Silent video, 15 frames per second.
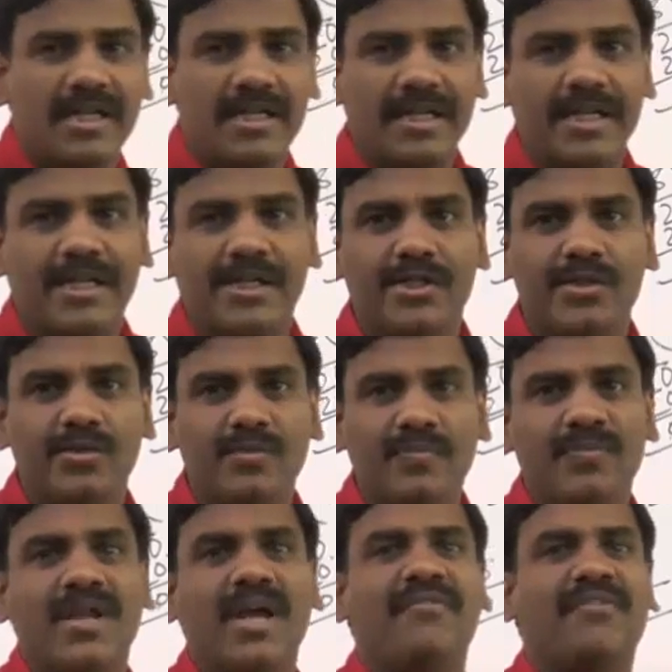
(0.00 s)
that into
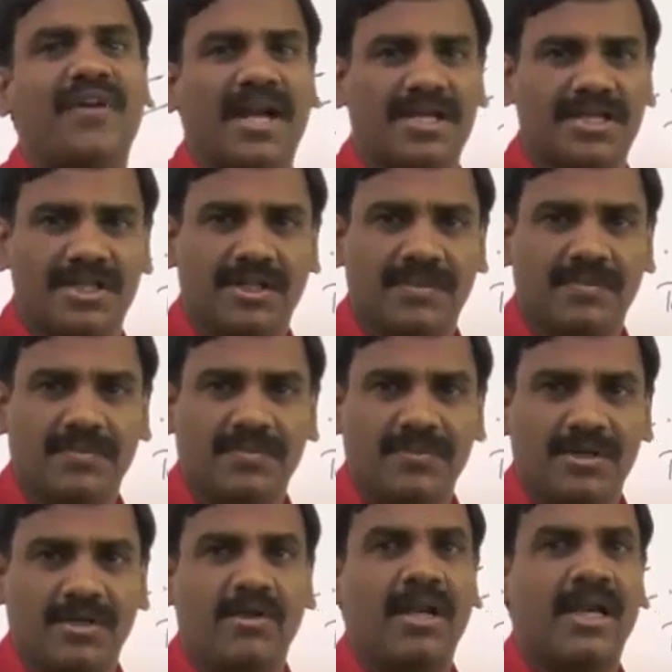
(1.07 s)
a fraction?
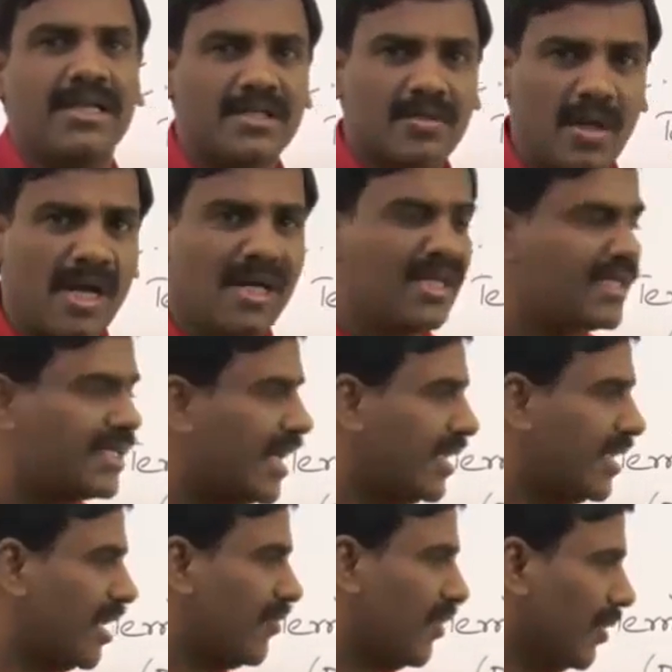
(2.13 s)
Let us
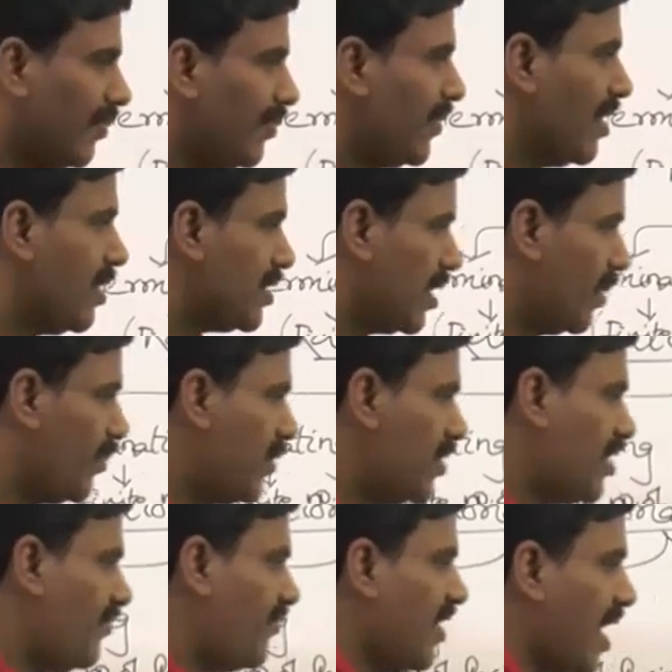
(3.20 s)
understand that one.
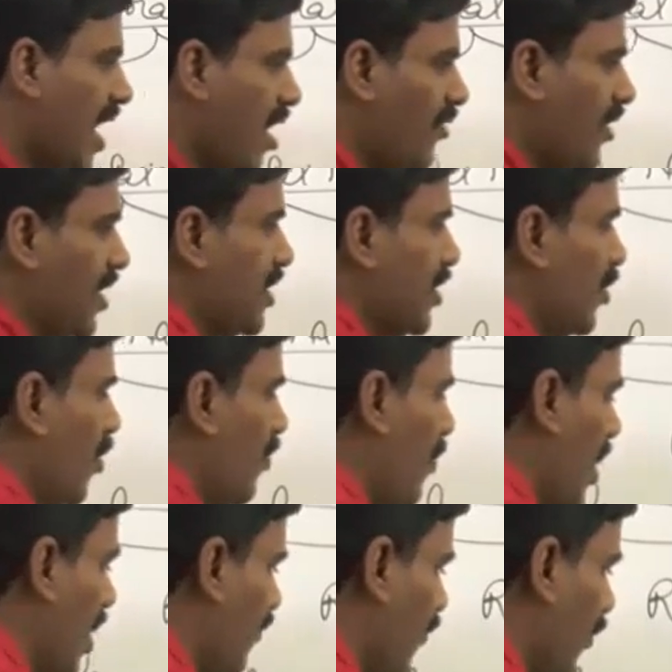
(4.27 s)
Suppose if we have that
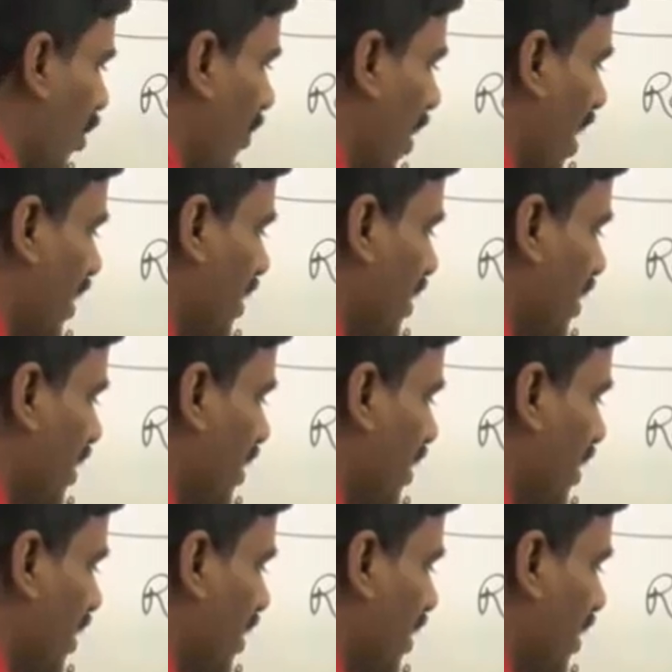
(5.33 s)
0.4 bar